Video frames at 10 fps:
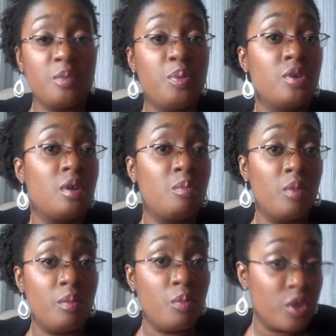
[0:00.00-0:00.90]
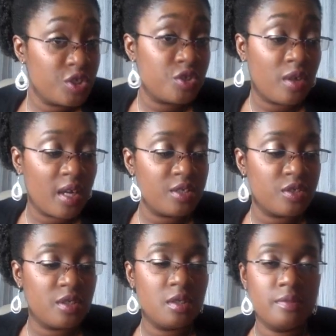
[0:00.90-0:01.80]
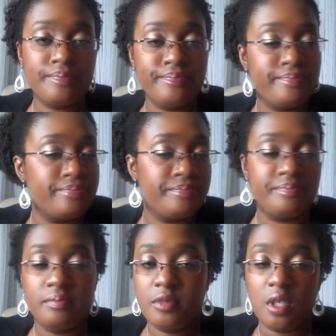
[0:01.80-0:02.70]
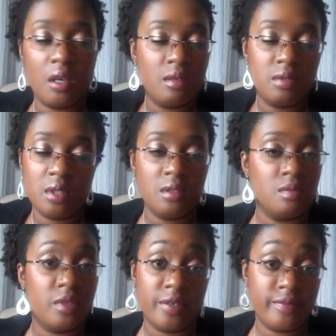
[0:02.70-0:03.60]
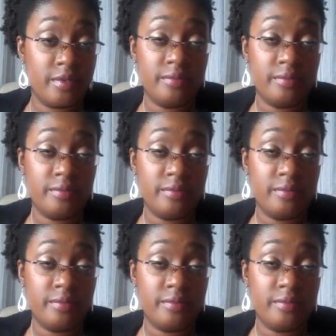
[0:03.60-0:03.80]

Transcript: put on moisturizer. So, you know, whatever.